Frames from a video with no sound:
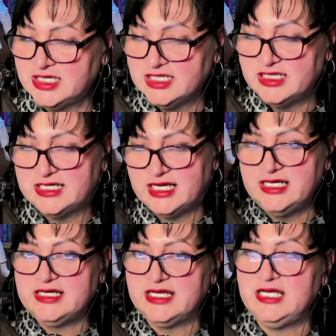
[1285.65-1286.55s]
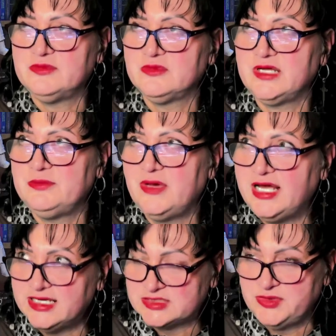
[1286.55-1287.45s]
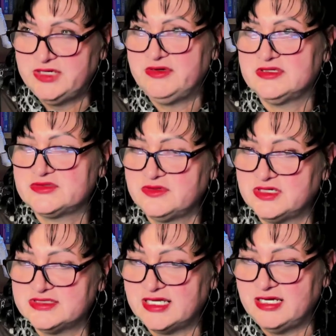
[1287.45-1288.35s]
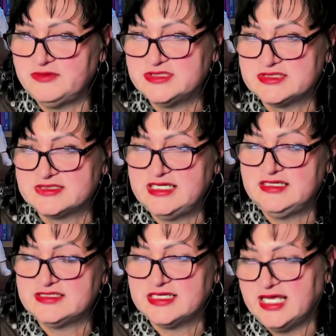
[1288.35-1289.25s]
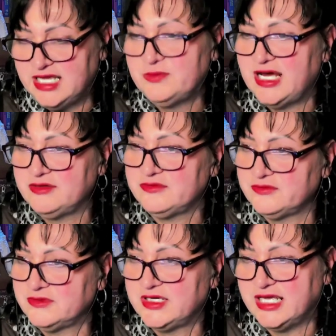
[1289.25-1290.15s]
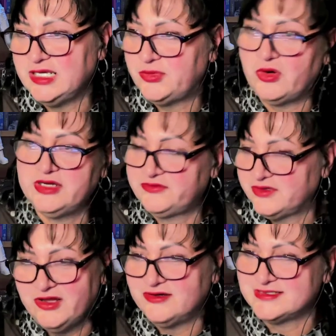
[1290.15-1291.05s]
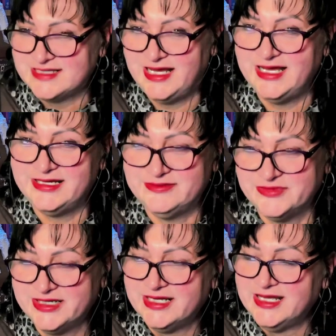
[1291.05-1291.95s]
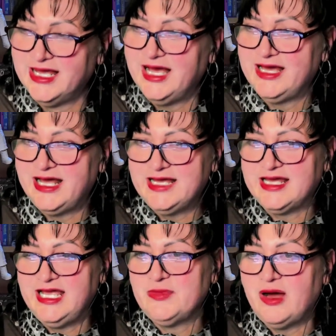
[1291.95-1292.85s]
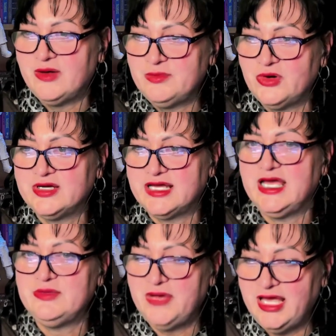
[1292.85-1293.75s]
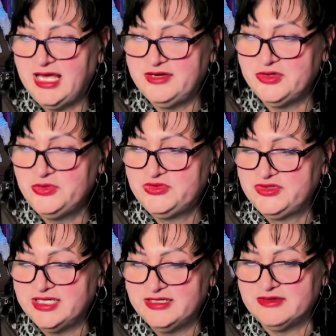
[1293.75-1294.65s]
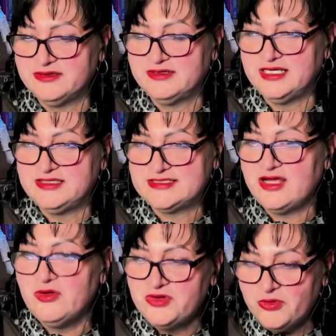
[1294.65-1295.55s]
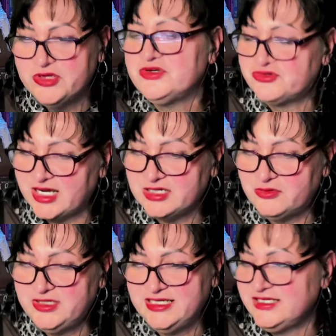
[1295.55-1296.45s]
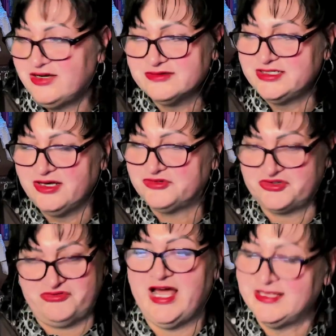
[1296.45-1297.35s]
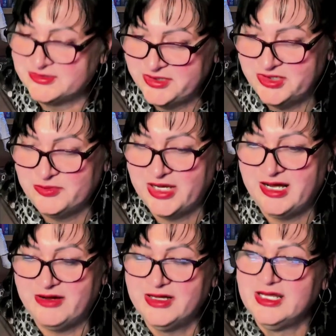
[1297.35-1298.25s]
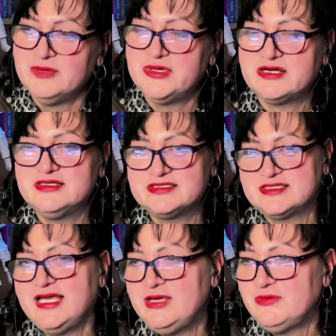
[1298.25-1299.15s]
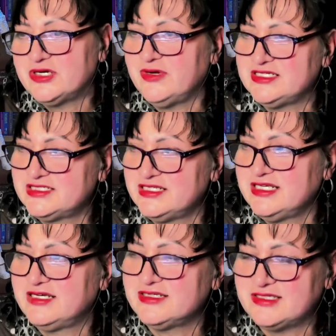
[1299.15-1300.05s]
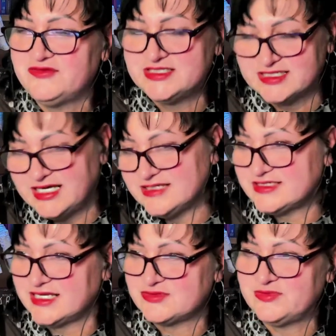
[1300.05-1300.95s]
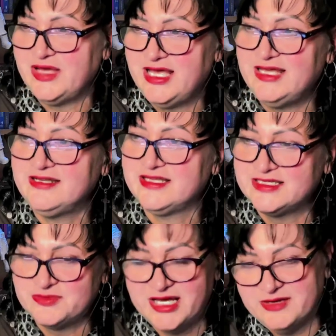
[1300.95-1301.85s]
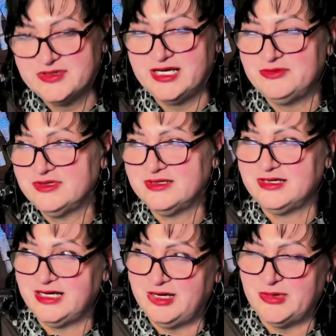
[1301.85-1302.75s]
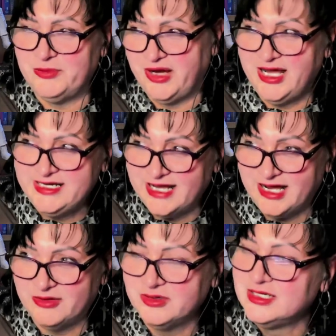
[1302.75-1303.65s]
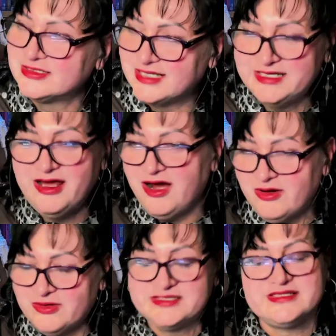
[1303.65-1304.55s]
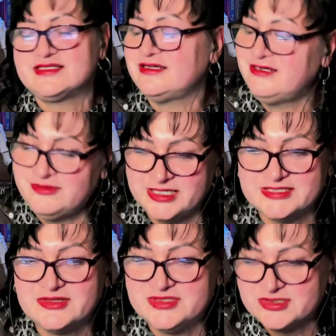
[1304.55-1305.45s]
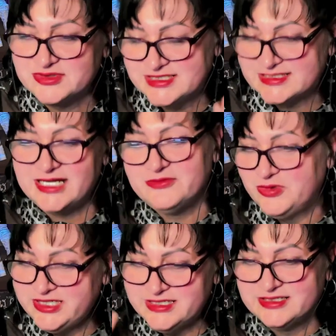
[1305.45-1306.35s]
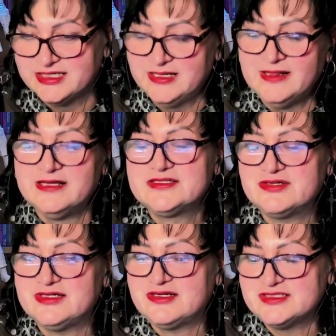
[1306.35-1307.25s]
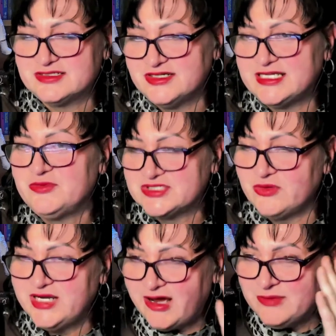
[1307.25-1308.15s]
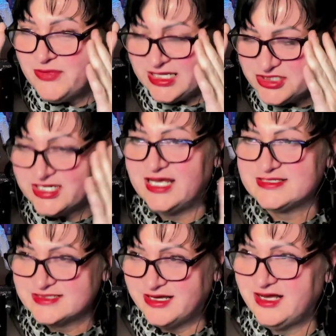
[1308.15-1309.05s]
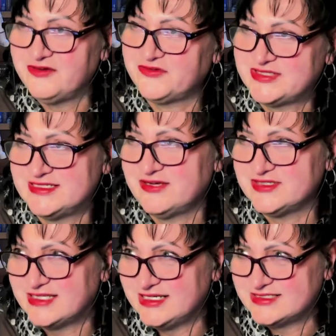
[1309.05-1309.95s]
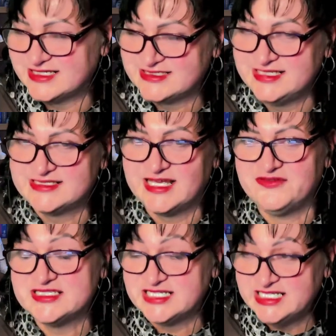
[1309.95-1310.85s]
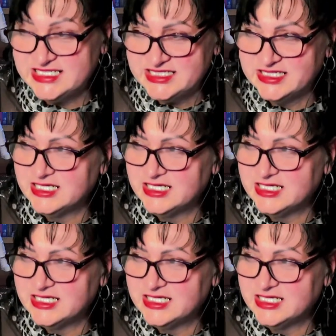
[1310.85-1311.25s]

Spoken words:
My experience was I was seen as a gay man, a gay boy for a long time, and I came out among gay men who they said, oh no, you're a drag queen, you're not trans, what are you on about? Because they were questioning it, because obviously I had sex with men, and these men were like, well, am I bi now? It's like, no, it's just oh my God. So was this like weird, so because I was going out in Manchester since I was like 16, 17.